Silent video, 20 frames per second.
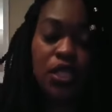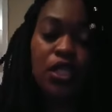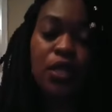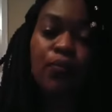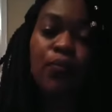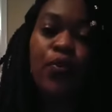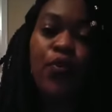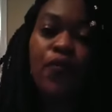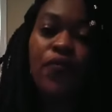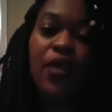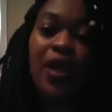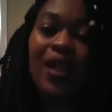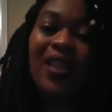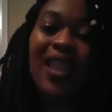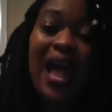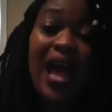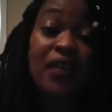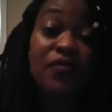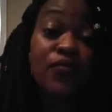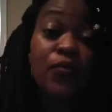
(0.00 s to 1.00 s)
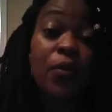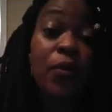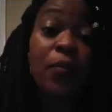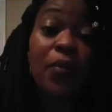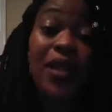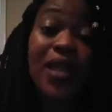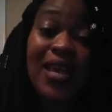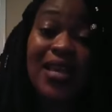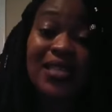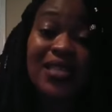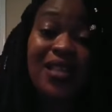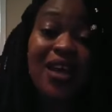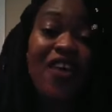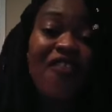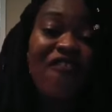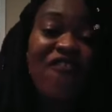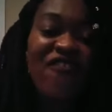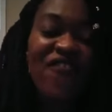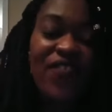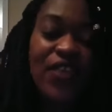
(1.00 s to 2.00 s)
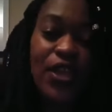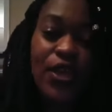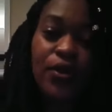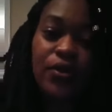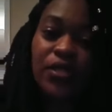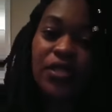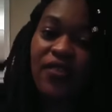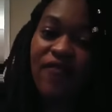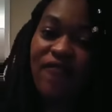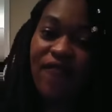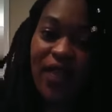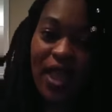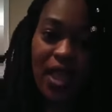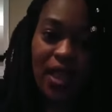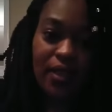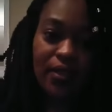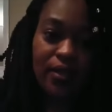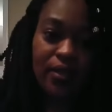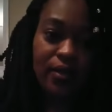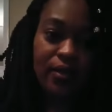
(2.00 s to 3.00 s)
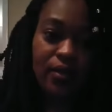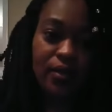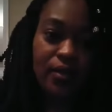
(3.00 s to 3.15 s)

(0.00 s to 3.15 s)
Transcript: to move their lives from a place of fear to faith,